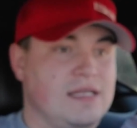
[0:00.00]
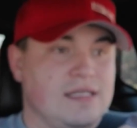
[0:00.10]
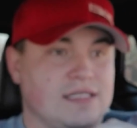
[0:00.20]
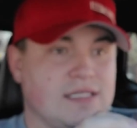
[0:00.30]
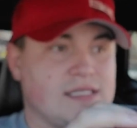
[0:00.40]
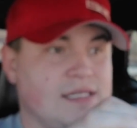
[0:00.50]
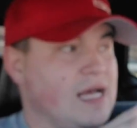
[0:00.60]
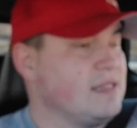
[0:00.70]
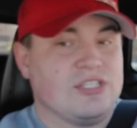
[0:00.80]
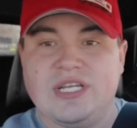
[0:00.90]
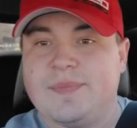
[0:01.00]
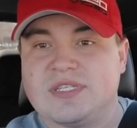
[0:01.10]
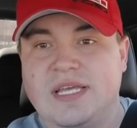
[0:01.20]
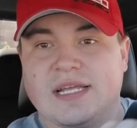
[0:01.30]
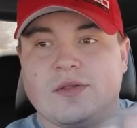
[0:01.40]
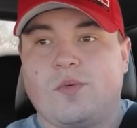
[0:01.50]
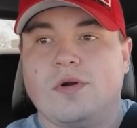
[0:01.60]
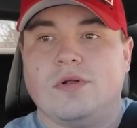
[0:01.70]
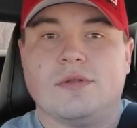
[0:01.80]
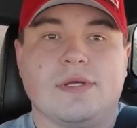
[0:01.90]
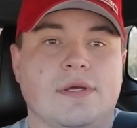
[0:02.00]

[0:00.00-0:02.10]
it's not the cheapest thing in the world.